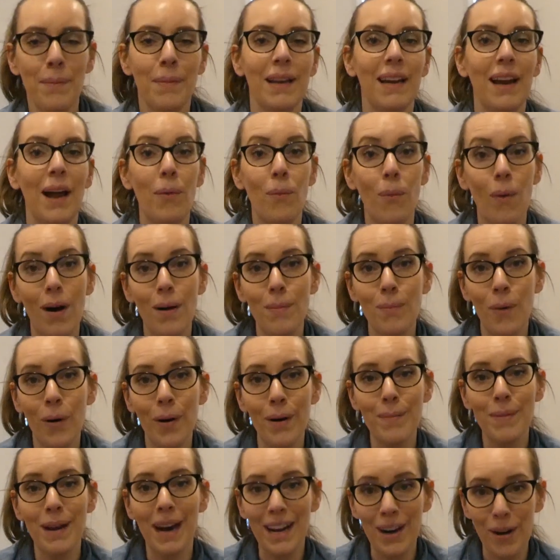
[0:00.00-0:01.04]
mean, I want
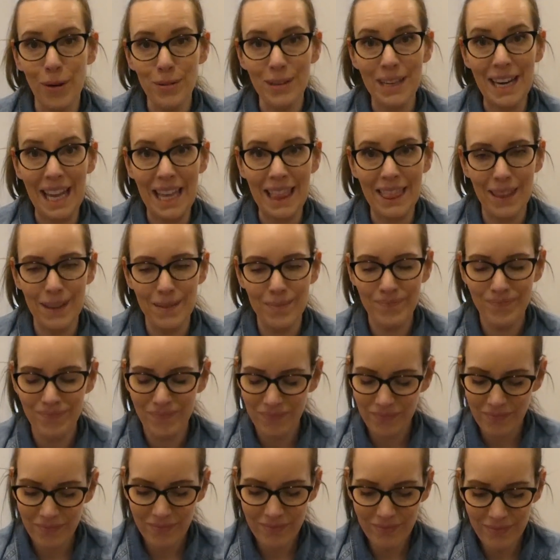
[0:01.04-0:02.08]
more, but I don't need them
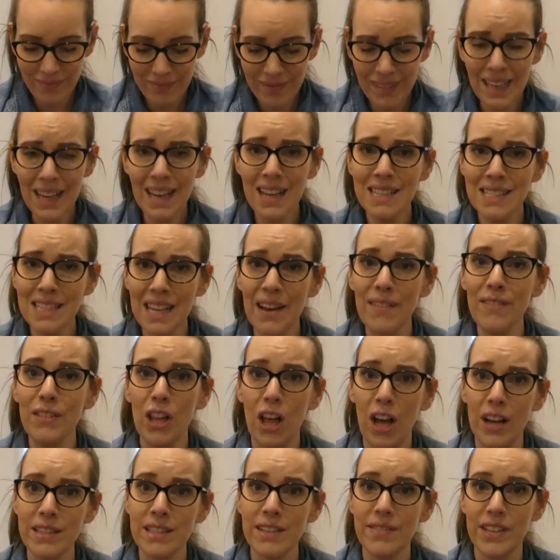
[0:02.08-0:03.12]
because I have
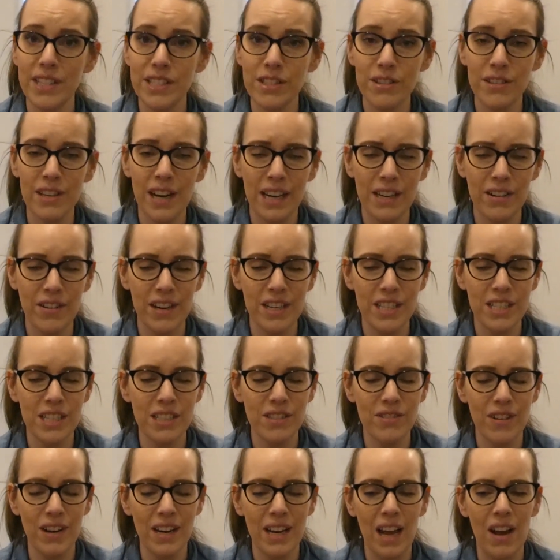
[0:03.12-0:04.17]
lots of Easter
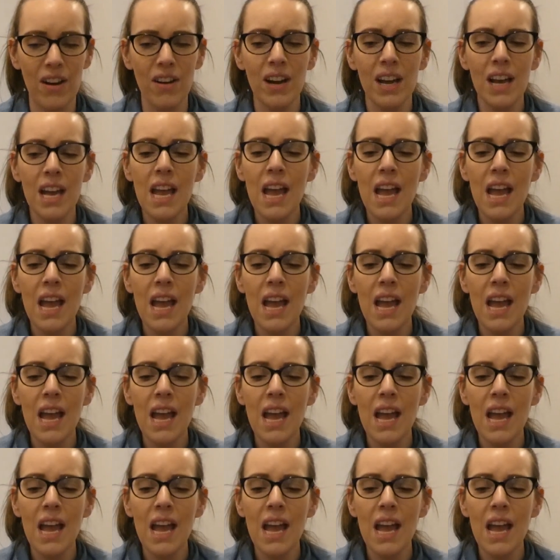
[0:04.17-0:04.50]
decorations right now.